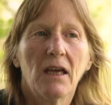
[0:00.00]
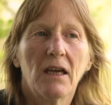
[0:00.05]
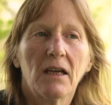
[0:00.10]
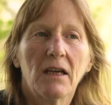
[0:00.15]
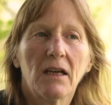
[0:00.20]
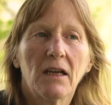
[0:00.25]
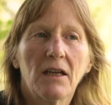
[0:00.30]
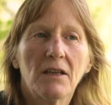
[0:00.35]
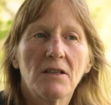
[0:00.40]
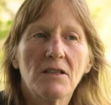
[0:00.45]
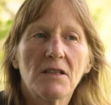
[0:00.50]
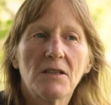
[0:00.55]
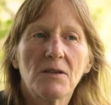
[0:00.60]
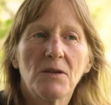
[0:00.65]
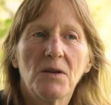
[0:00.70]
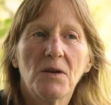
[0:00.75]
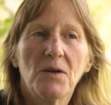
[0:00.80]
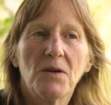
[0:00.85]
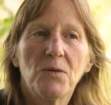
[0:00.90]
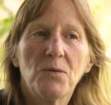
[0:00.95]
and
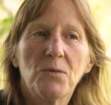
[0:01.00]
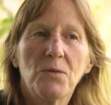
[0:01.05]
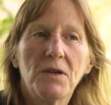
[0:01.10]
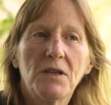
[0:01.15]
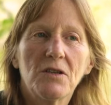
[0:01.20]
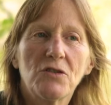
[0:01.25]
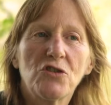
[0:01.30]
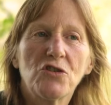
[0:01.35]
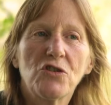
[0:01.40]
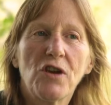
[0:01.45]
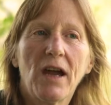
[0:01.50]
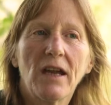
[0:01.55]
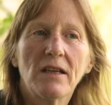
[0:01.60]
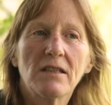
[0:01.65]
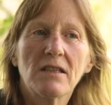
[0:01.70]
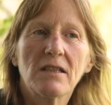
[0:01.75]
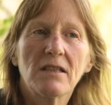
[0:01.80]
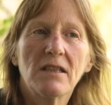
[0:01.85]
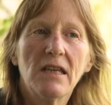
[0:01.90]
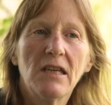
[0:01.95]
we
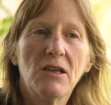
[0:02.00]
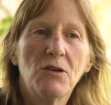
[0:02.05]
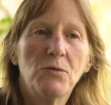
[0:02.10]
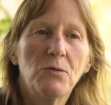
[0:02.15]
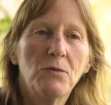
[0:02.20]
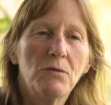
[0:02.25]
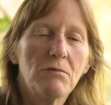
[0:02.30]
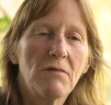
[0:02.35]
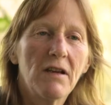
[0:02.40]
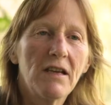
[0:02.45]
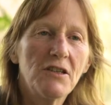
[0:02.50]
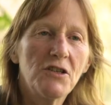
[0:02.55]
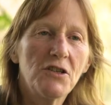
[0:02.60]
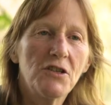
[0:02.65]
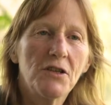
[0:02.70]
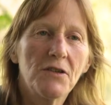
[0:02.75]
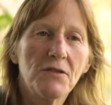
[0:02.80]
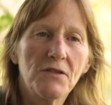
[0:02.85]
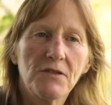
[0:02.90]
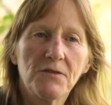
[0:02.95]
attract equal
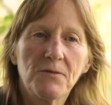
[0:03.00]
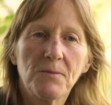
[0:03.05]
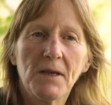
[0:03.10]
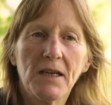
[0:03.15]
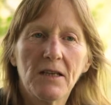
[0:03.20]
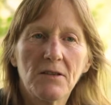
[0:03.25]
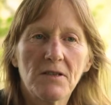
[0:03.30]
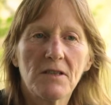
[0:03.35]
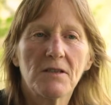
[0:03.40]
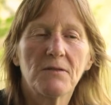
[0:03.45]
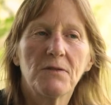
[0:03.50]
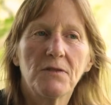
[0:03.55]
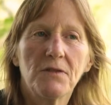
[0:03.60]
ratios of males and